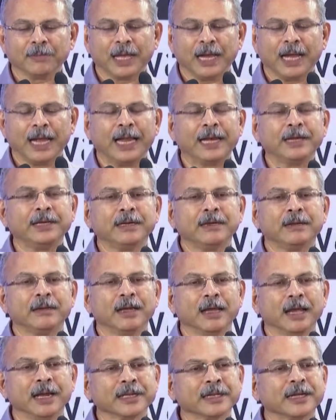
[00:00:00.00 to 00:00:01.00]
and
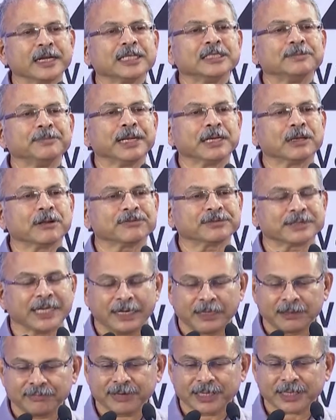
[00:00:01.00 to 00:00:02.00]
encouragement of
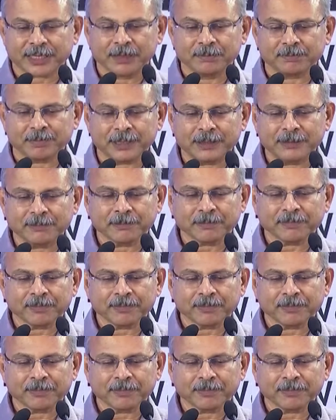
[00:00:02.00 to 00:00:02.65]
scientific temper,